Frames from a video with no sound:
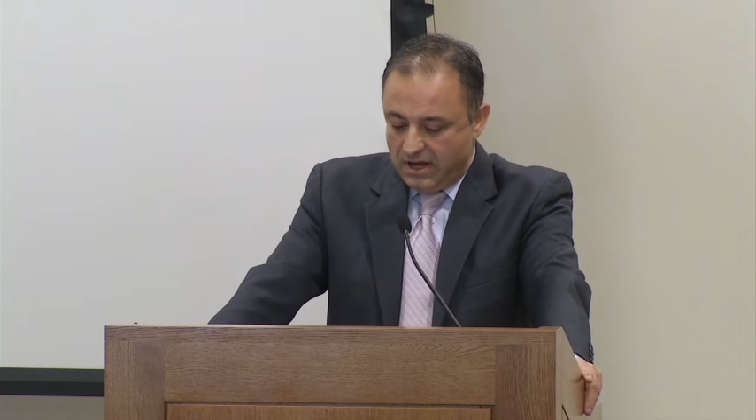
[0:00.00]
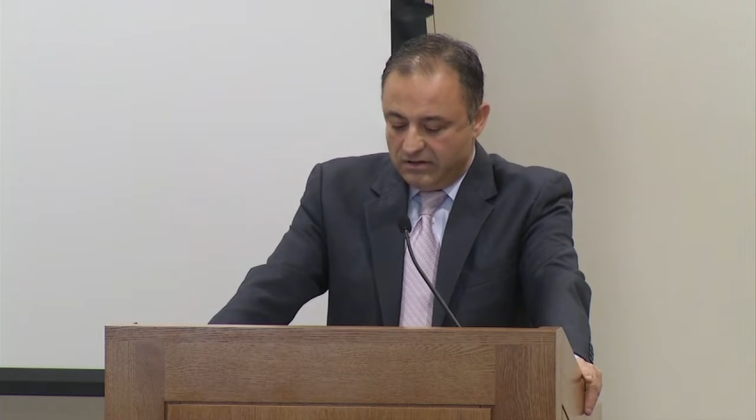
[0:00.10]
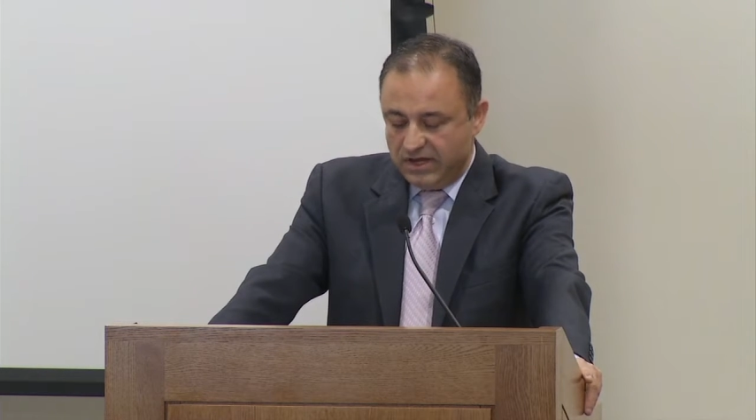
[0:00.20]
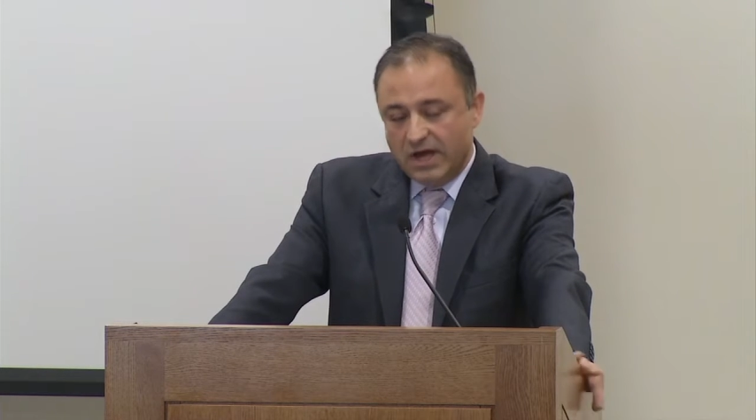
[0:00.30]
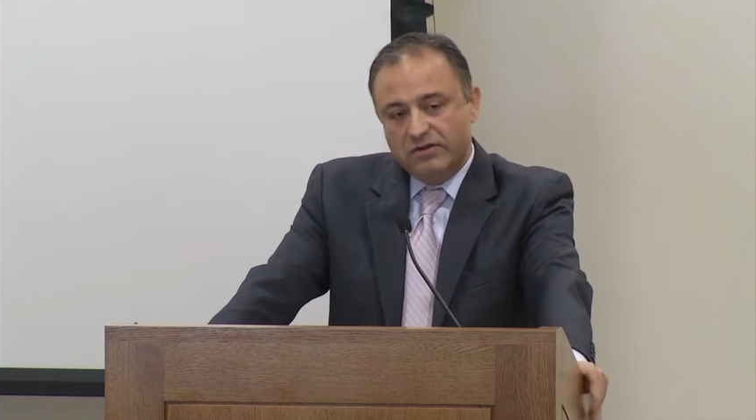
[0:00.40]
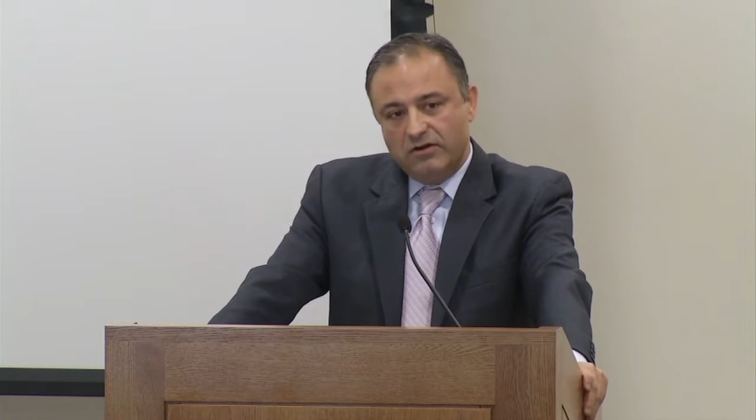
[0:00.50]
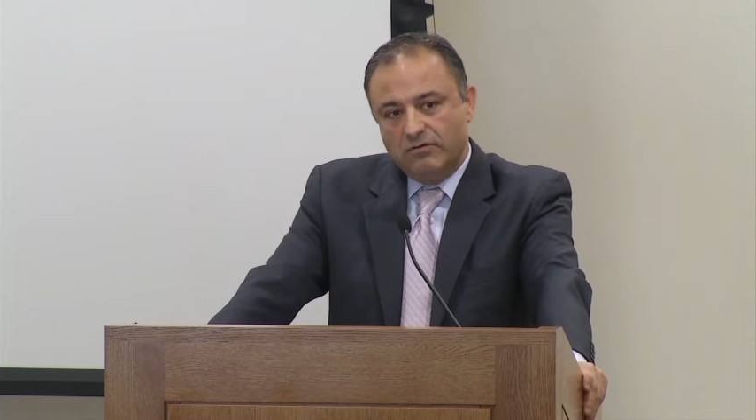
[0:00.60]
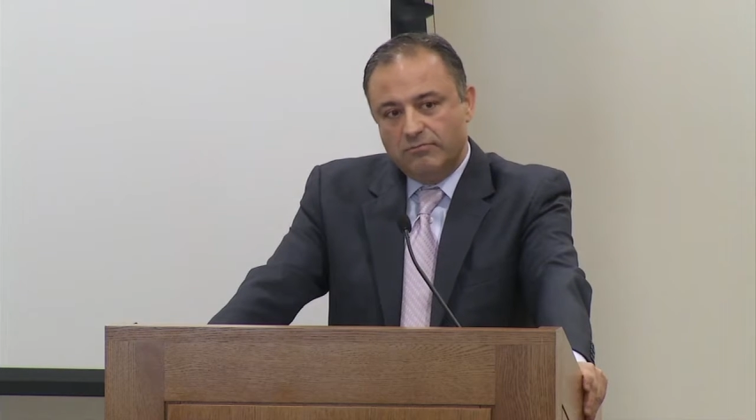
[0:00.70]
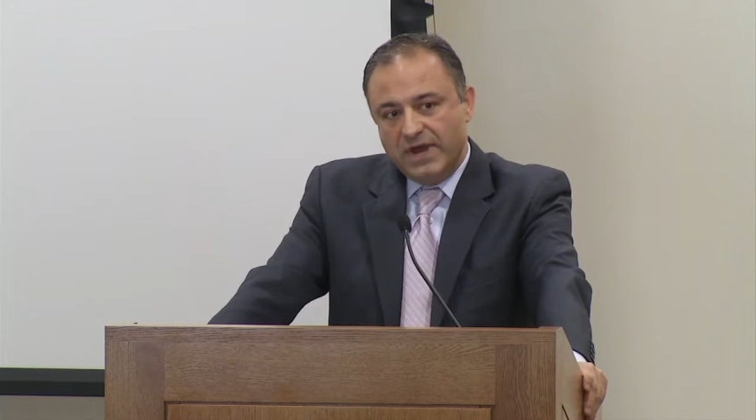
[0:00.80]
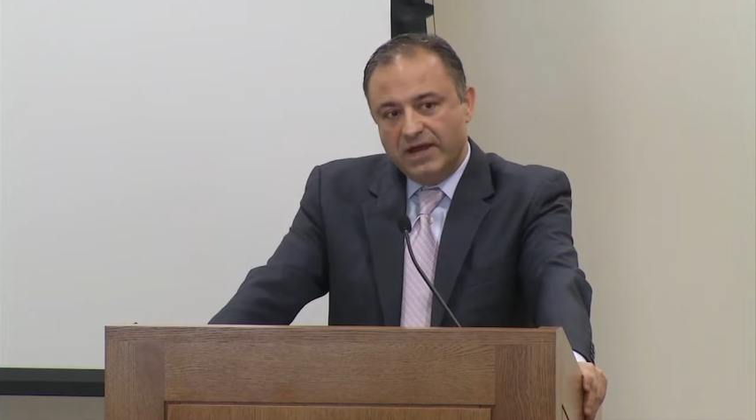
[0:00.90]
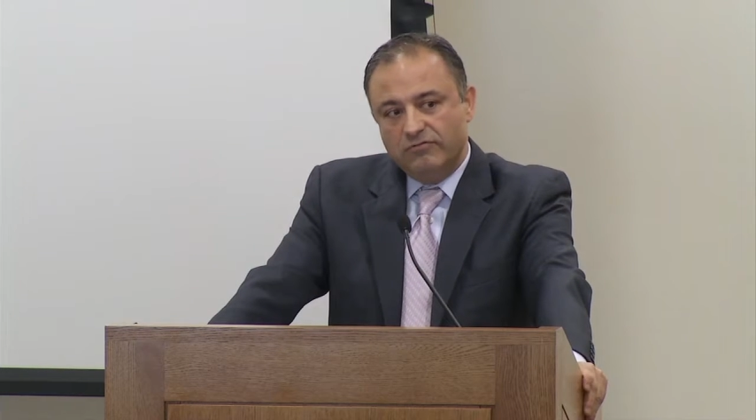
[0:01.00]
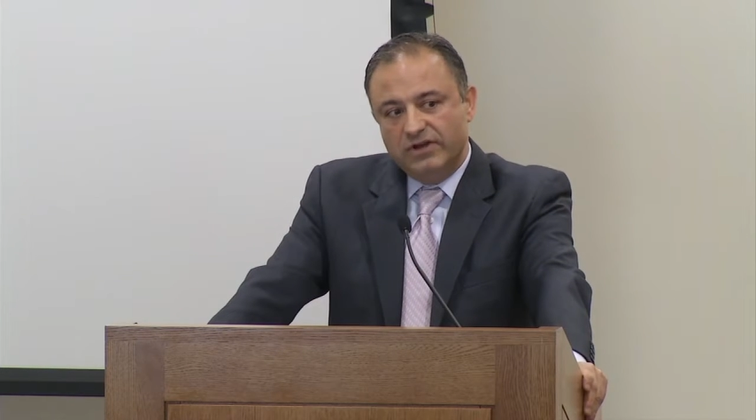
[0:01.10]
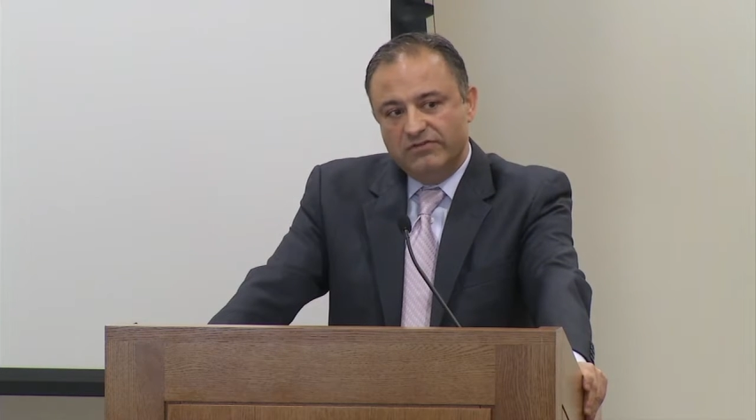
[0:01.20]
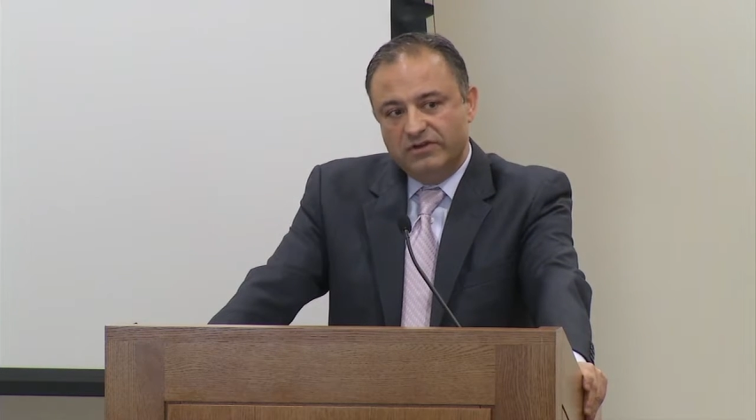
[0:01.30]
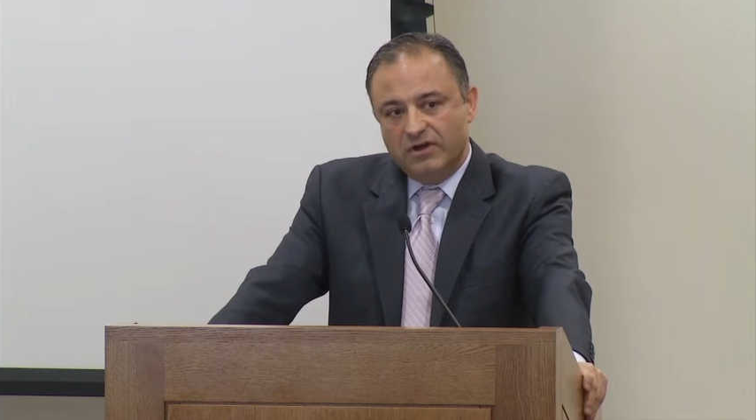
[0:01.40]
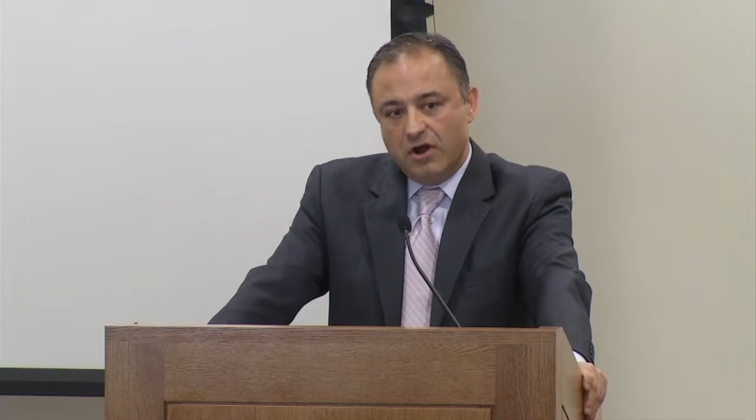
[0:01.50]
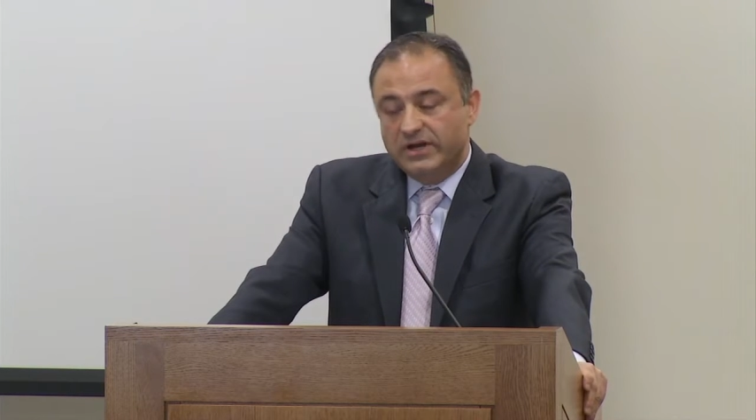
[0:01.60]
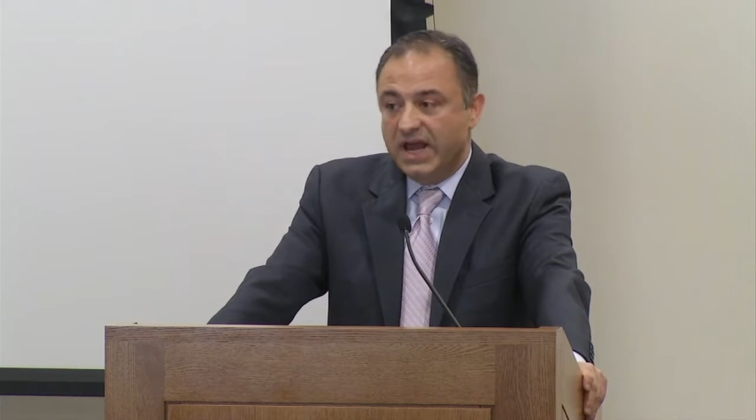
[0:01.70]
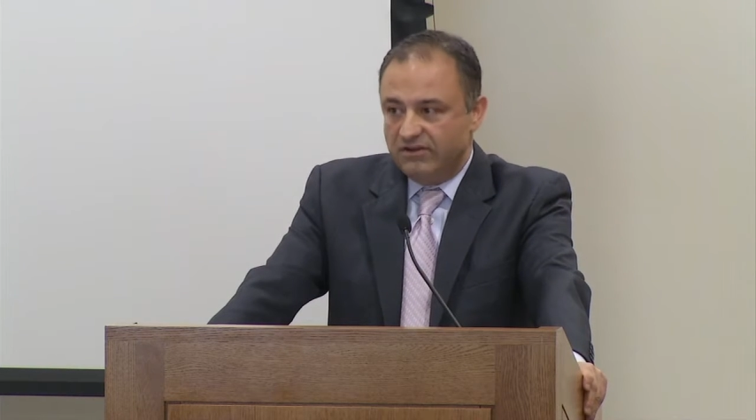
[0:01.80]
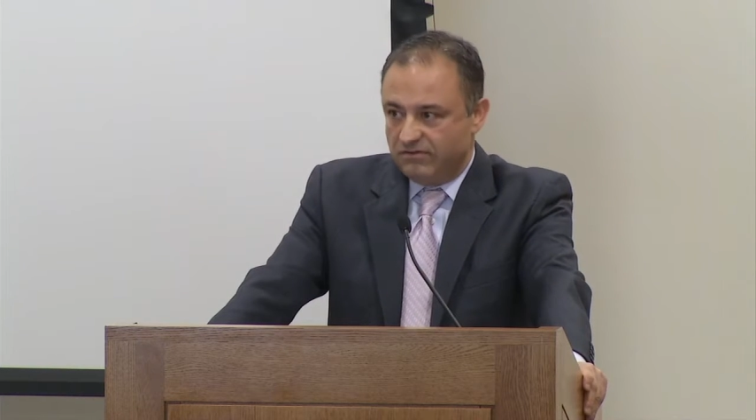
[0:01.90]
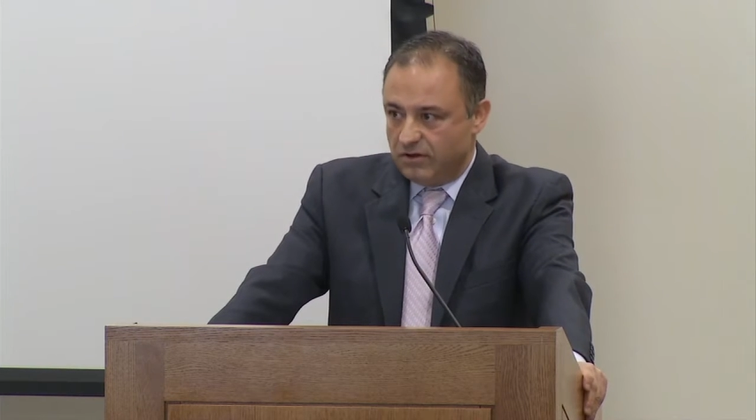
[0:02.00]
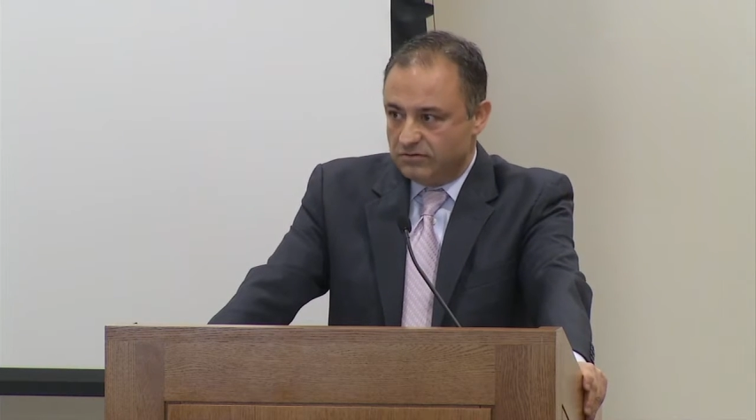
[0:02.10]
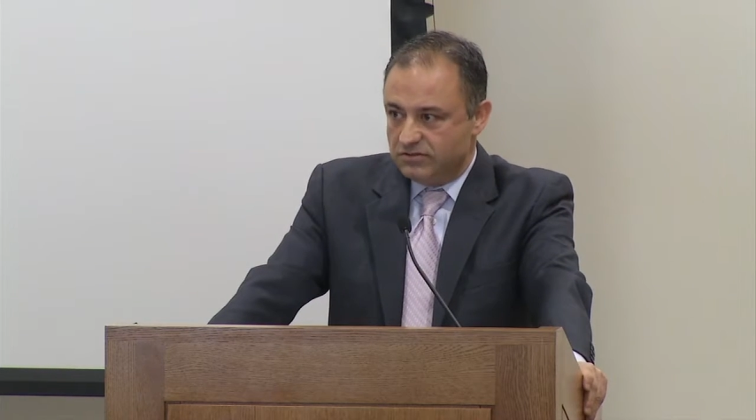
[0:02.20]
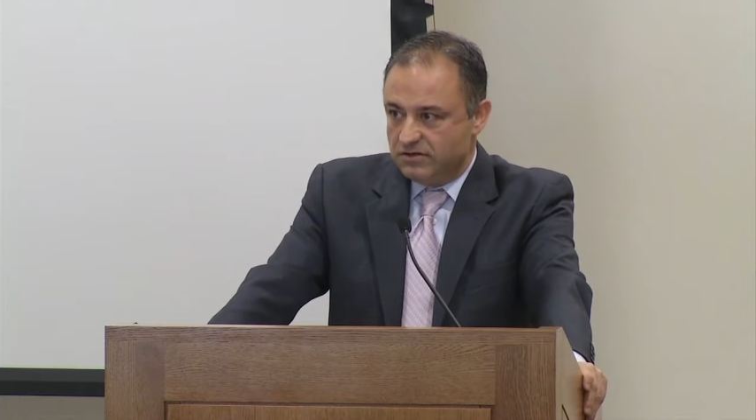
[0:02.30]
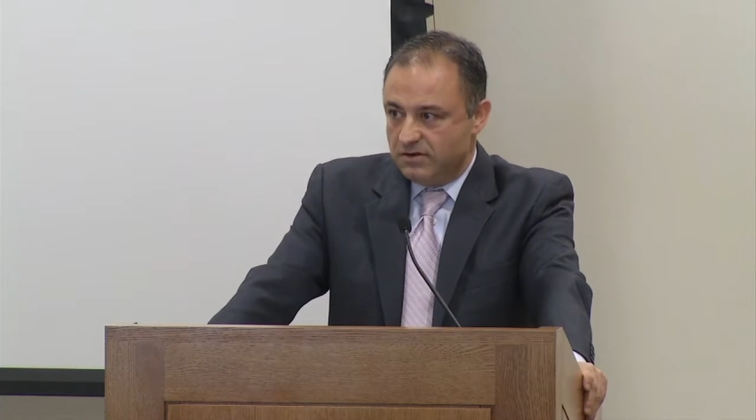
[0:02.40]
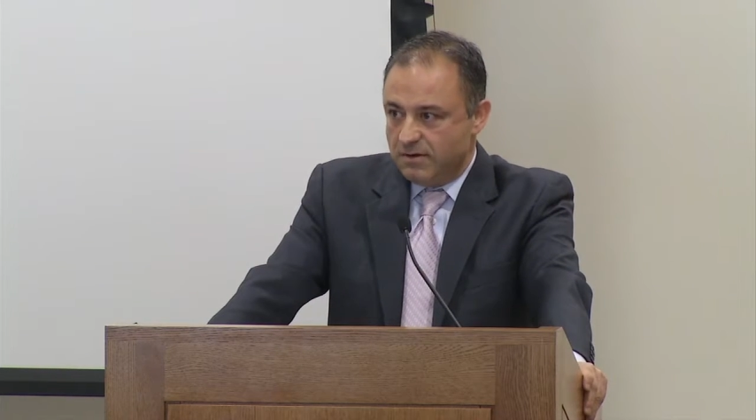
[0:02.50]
And the other main reason are caseloads.